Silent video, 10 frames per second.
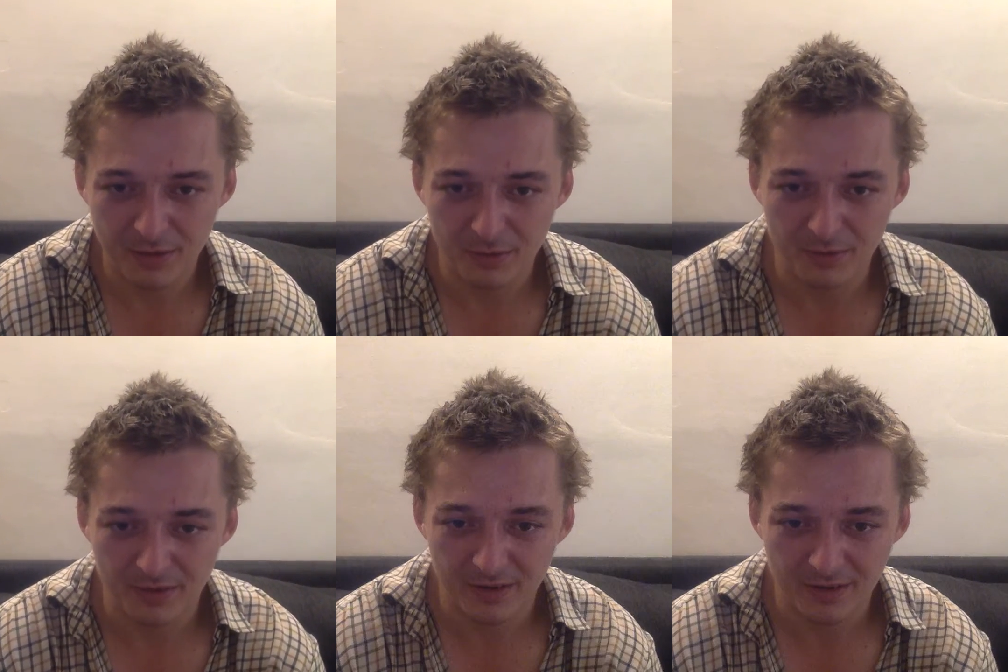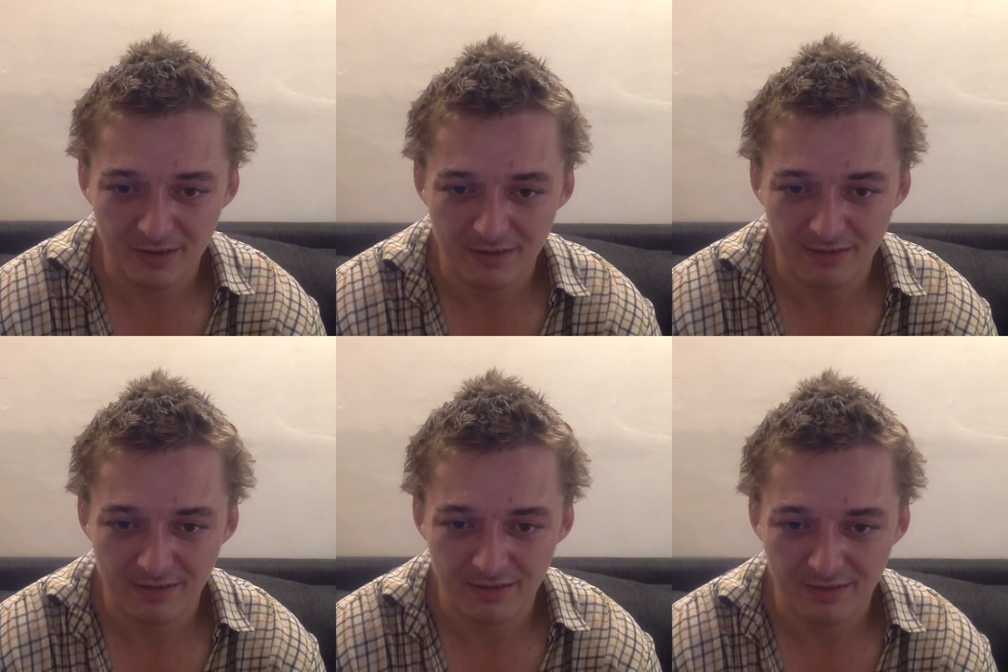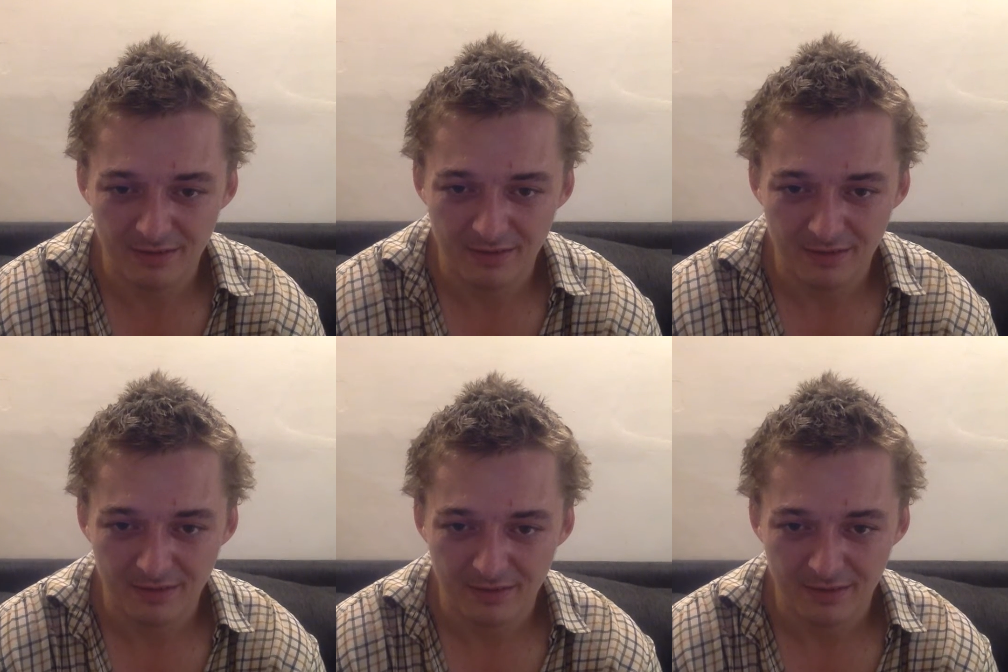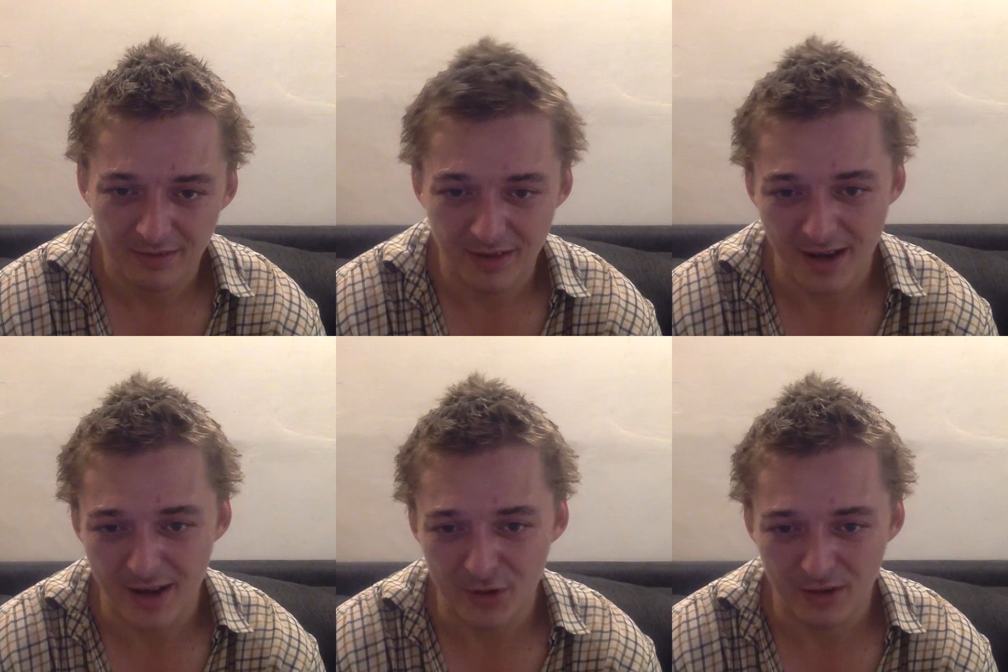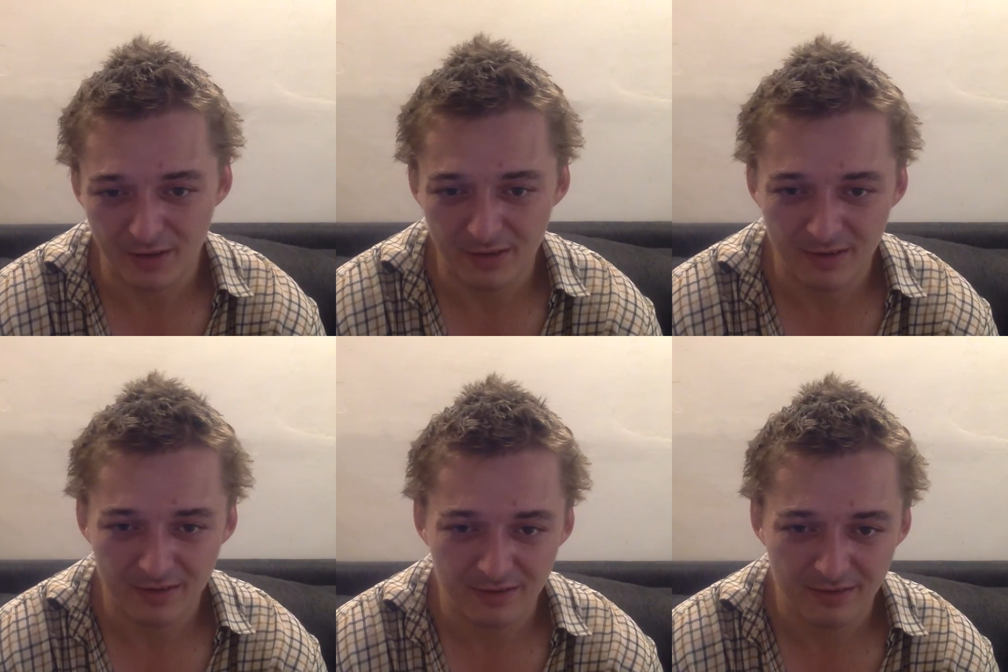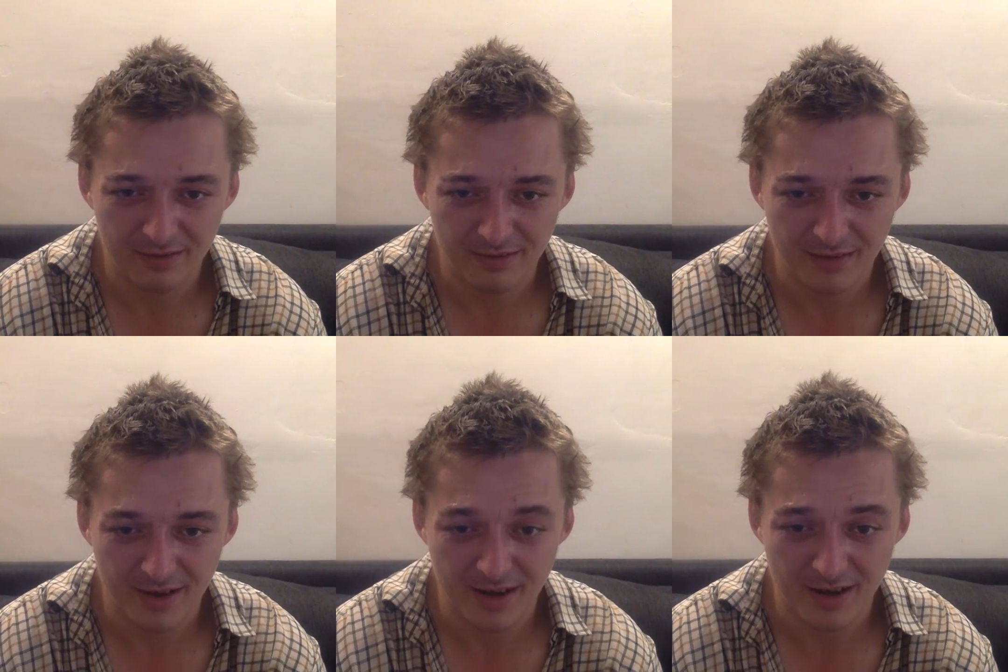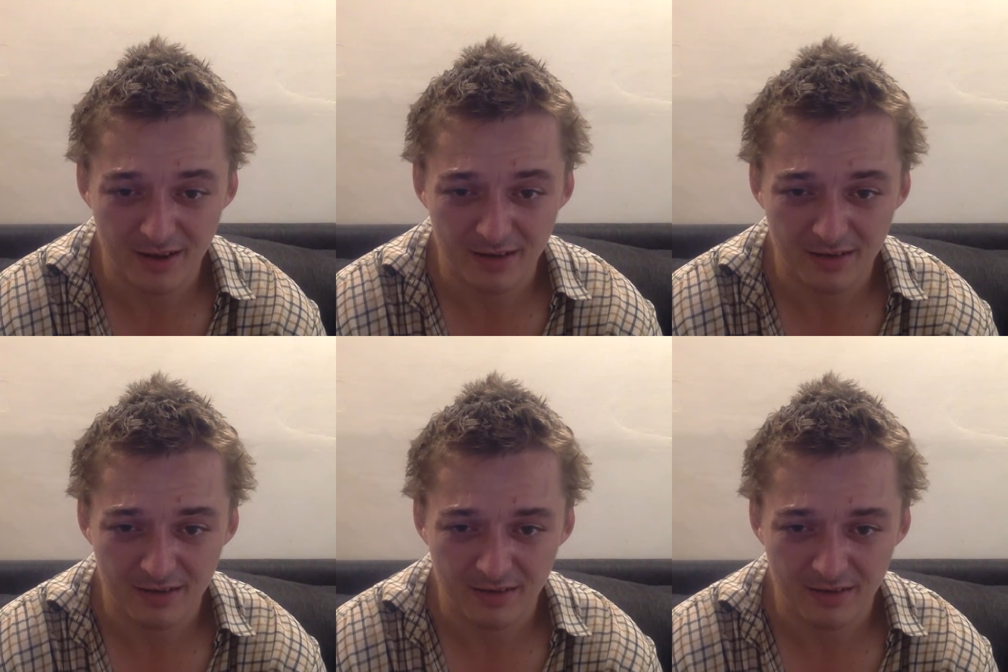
coolness, your edginess, I guess.